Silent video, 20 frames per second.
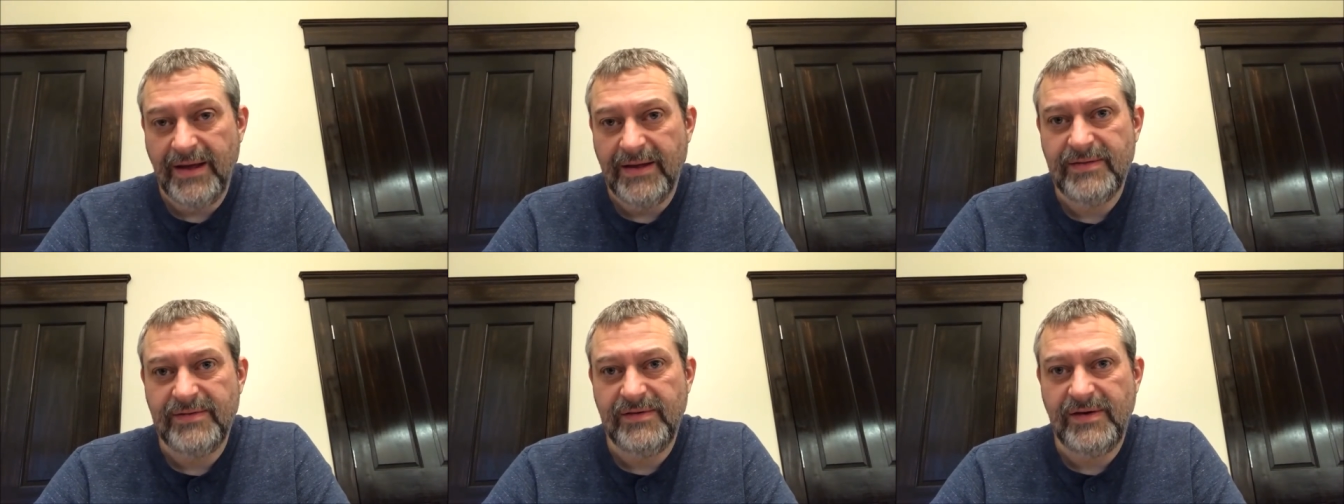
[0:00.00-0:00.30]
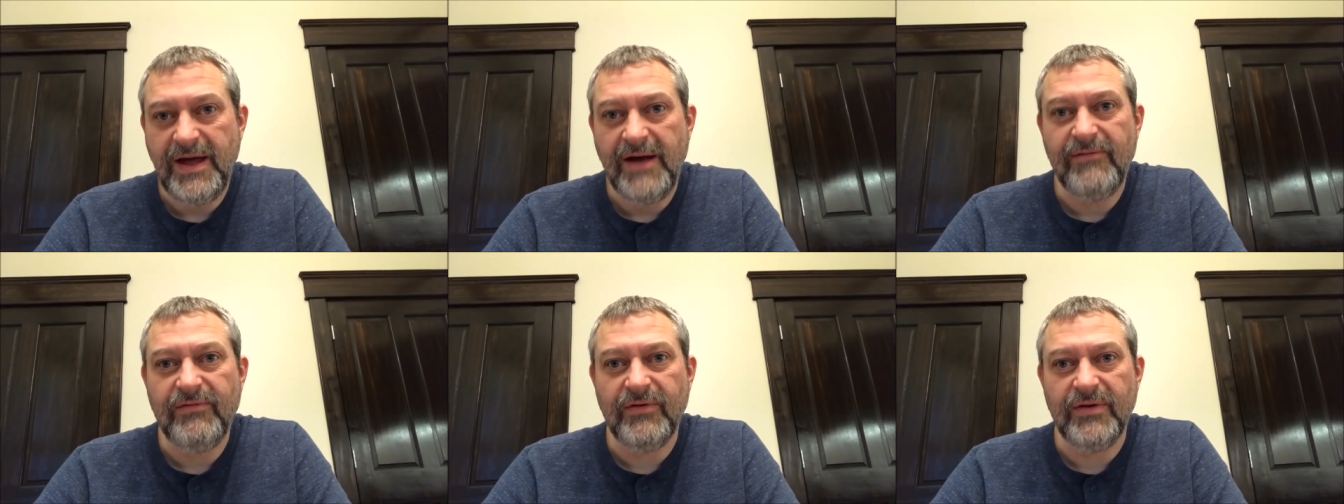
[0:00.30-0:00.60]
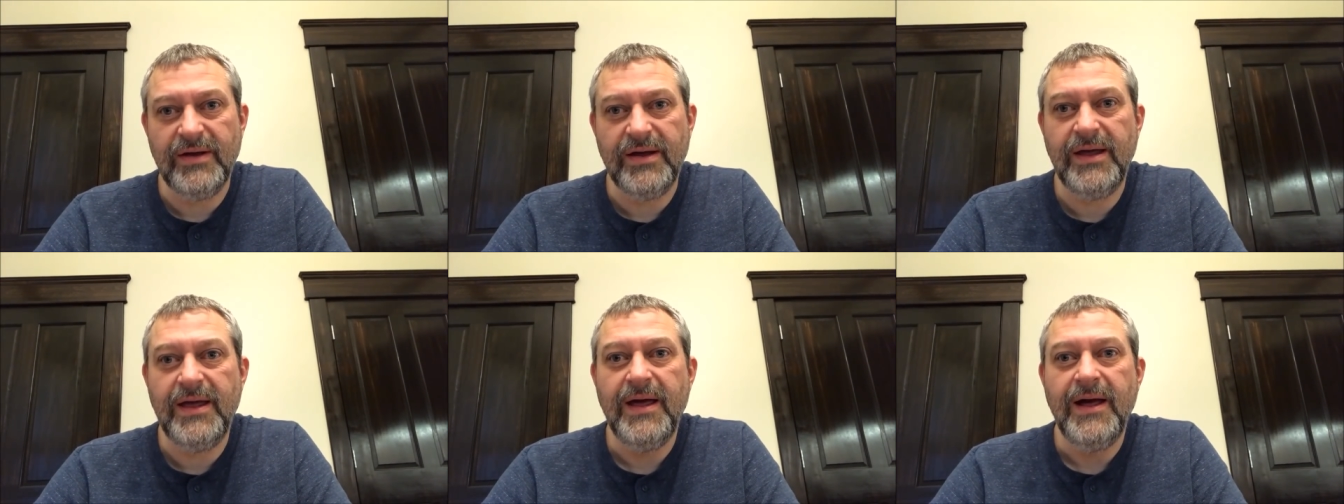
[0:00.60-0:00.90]
It's
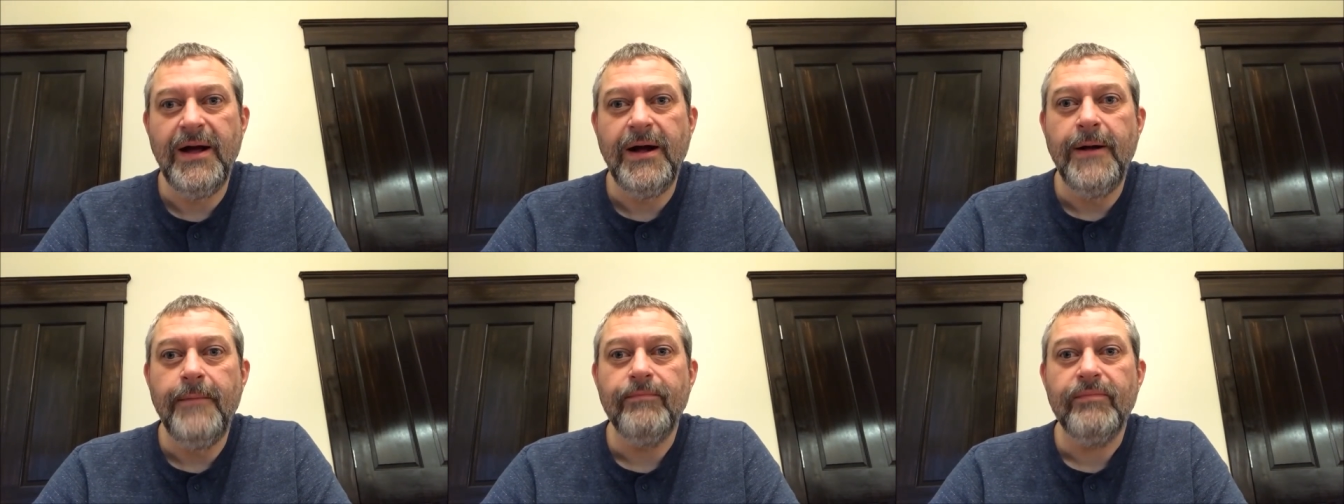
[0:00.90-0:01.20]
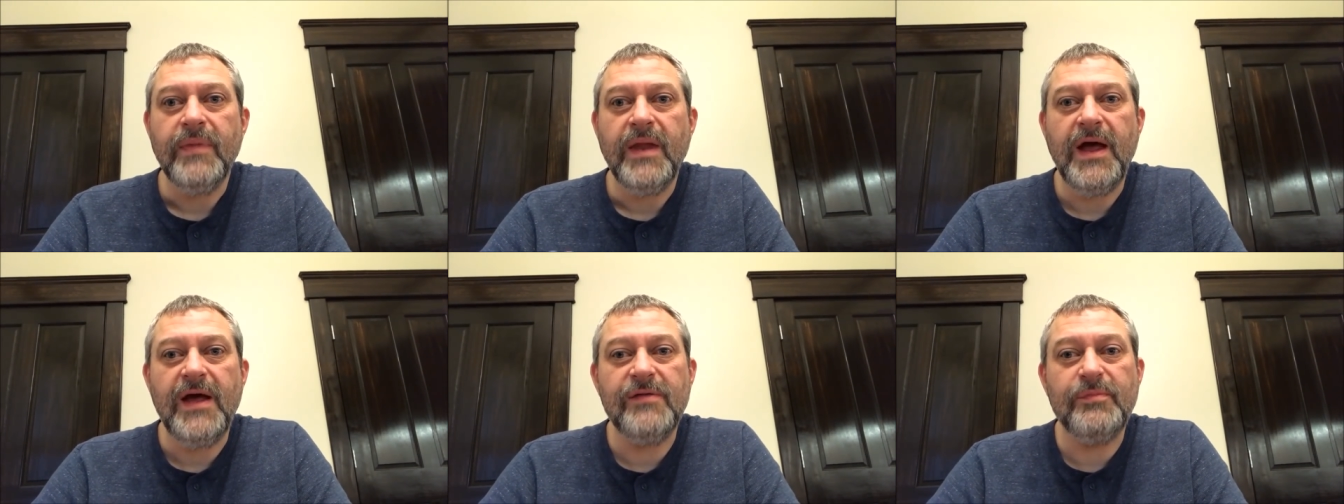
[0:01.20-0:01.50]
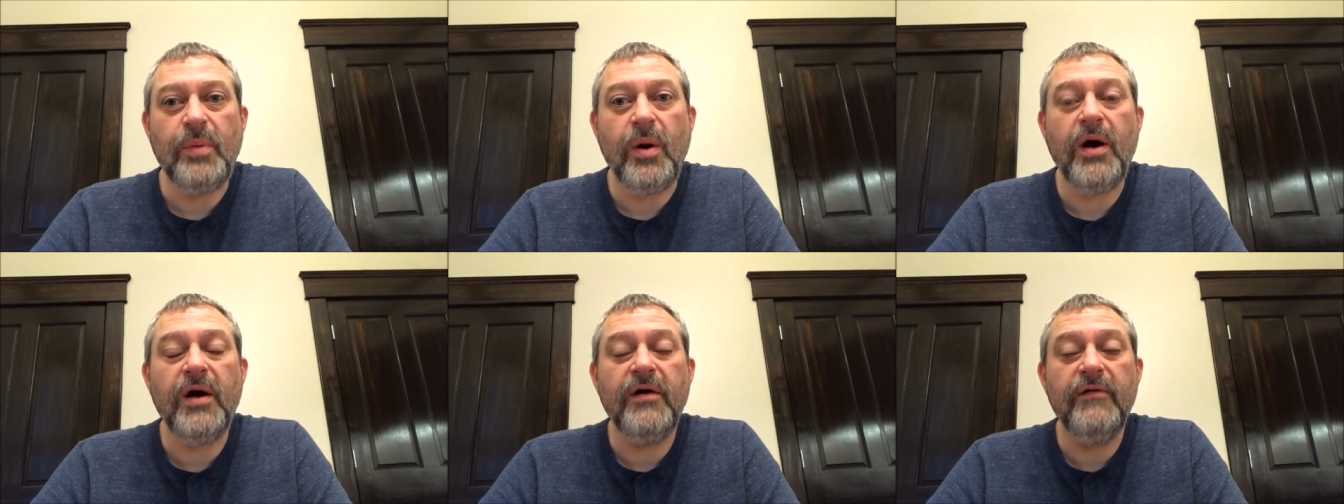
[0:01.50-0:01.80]
definitely,
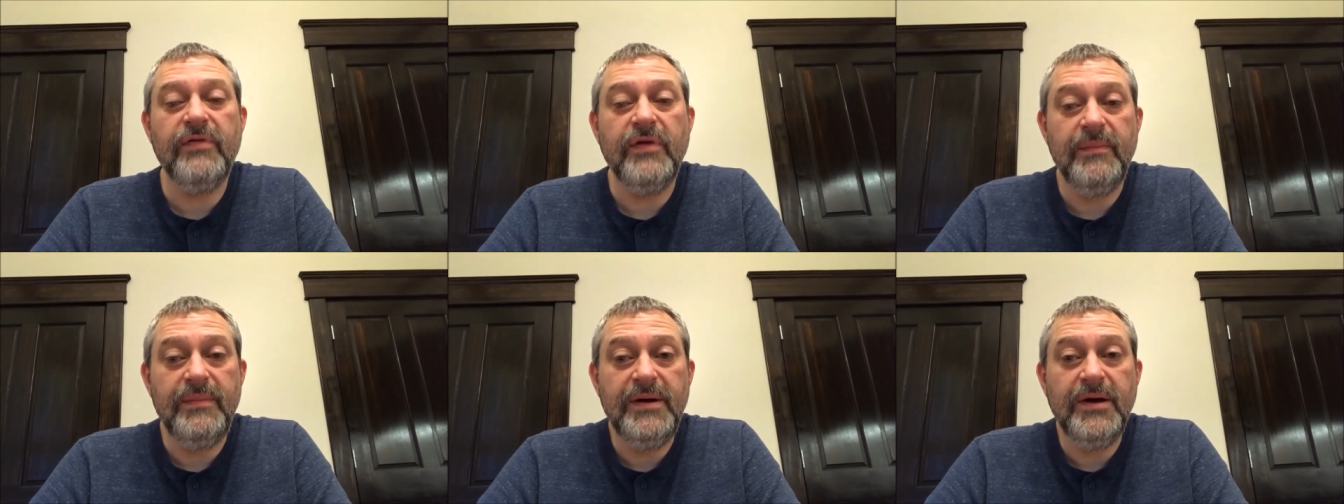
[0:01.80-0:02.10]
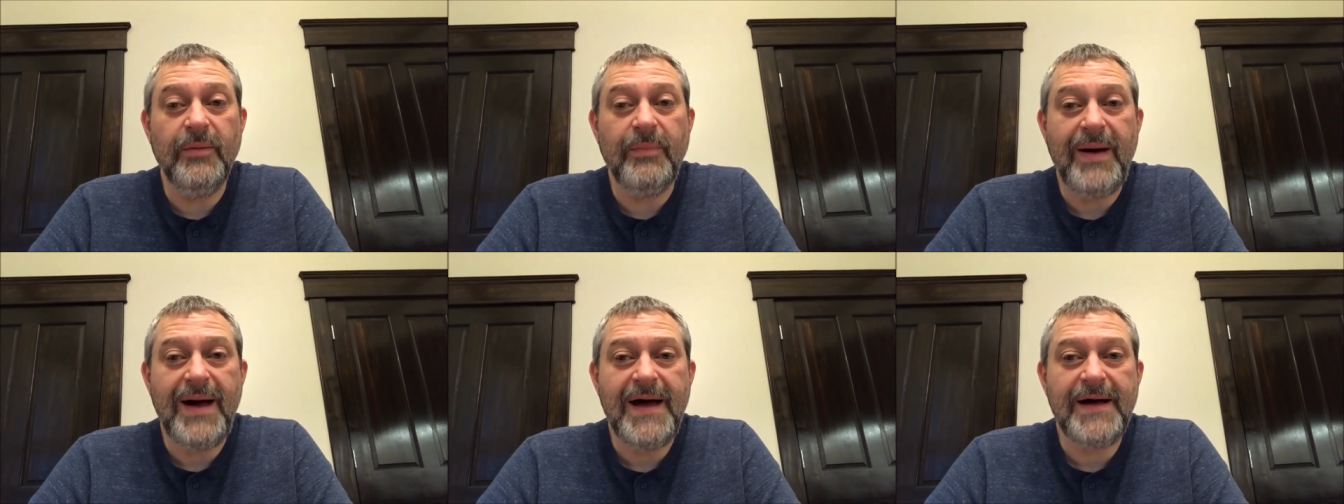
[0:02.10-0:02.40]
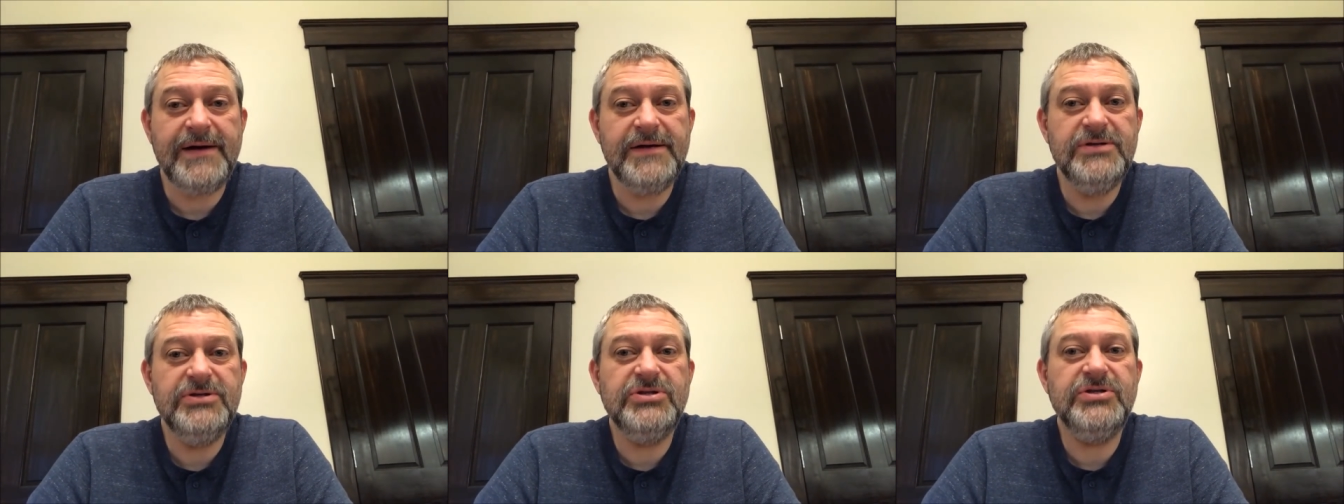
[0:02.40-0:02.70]
as part of the meal
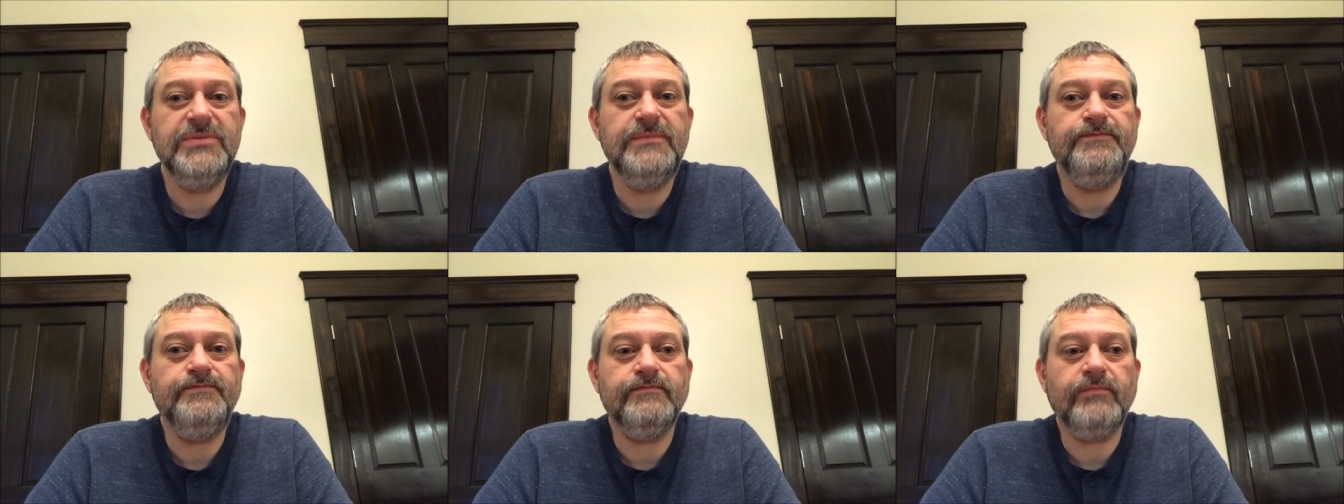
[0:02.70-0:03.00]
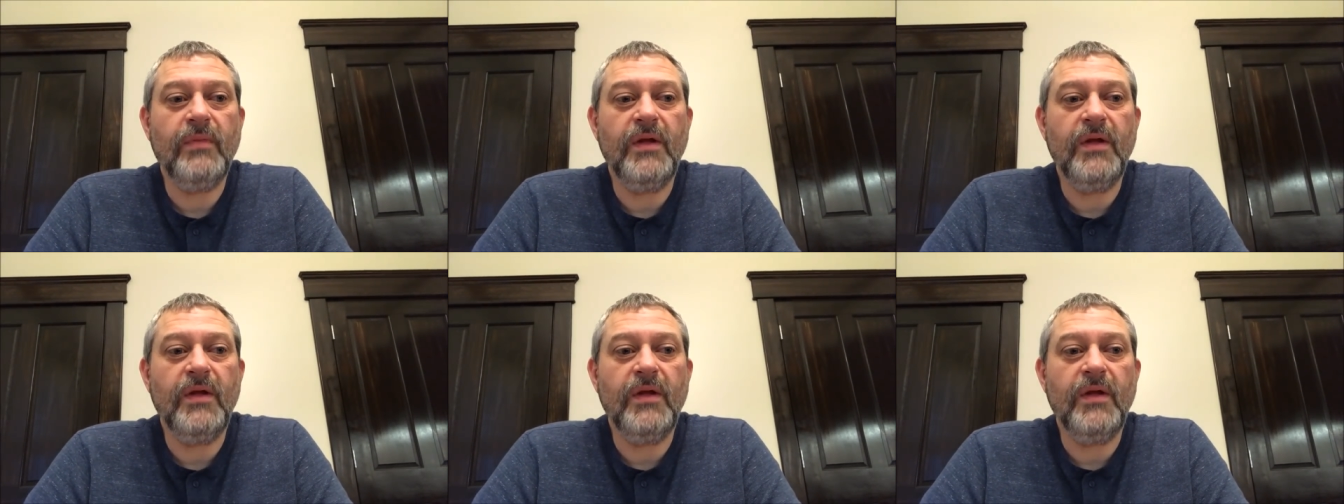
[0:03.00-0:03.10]
package,